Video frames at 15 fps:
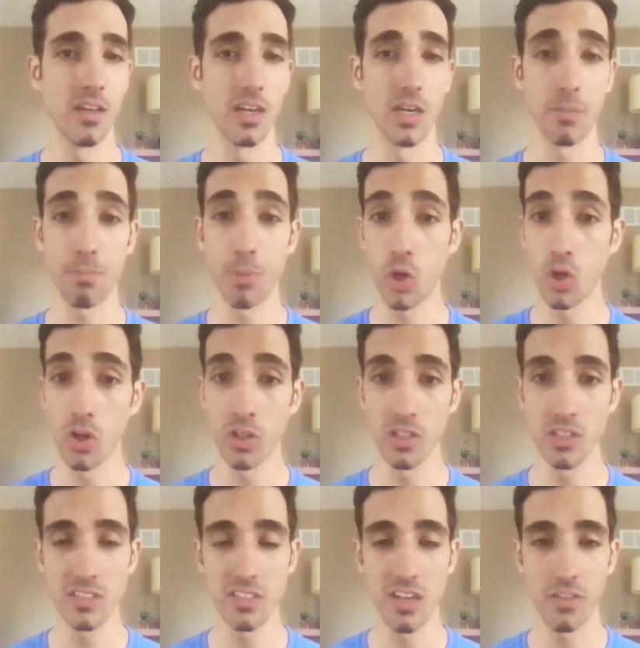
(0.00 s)
Perl
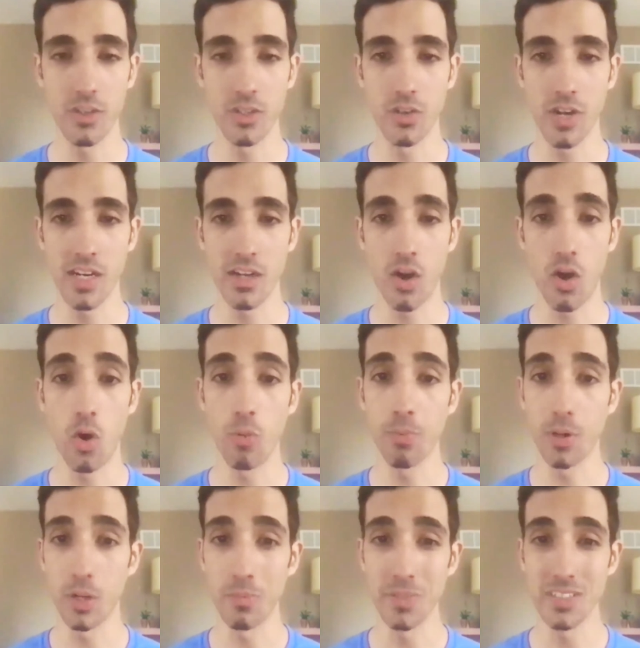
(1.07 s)
is another great
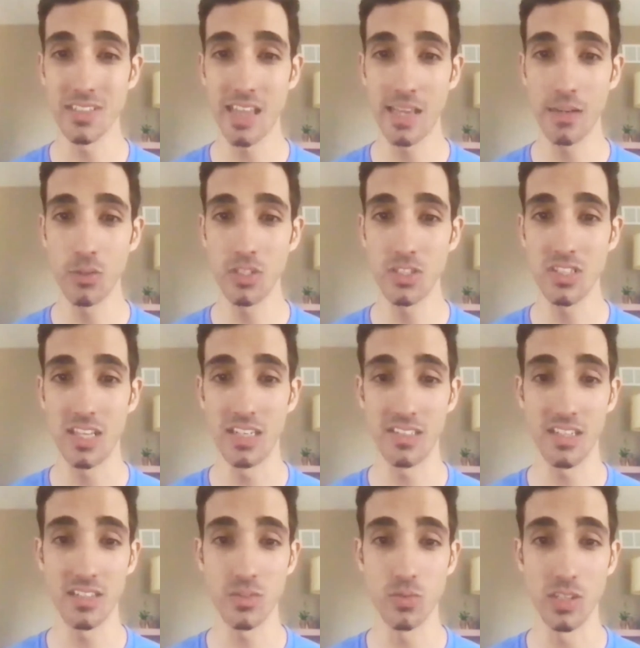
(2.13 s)
all-purpose language that
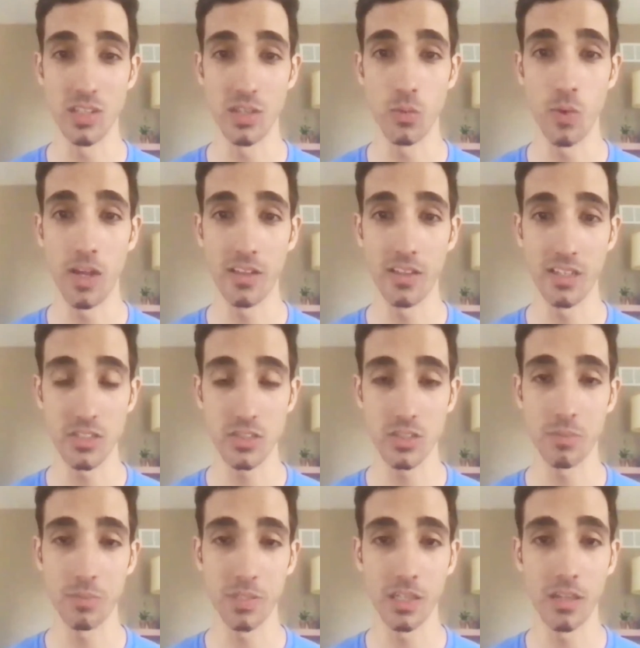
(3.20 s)
does really well in a
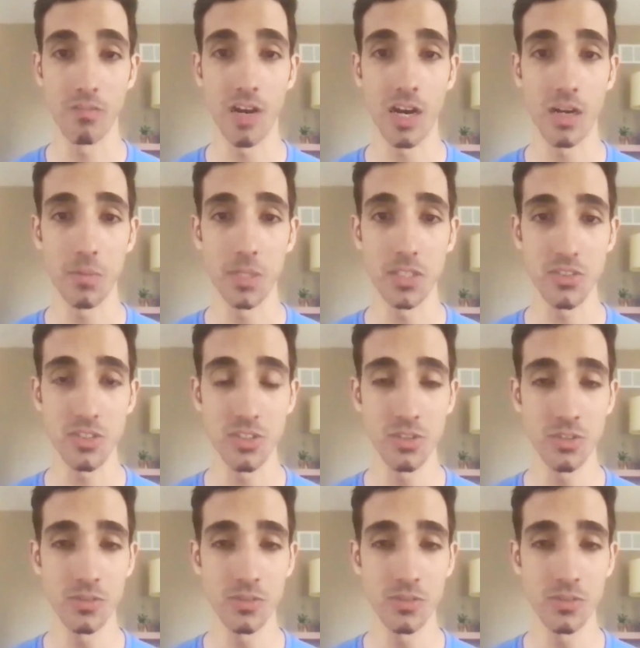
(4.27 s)
scripting environment too.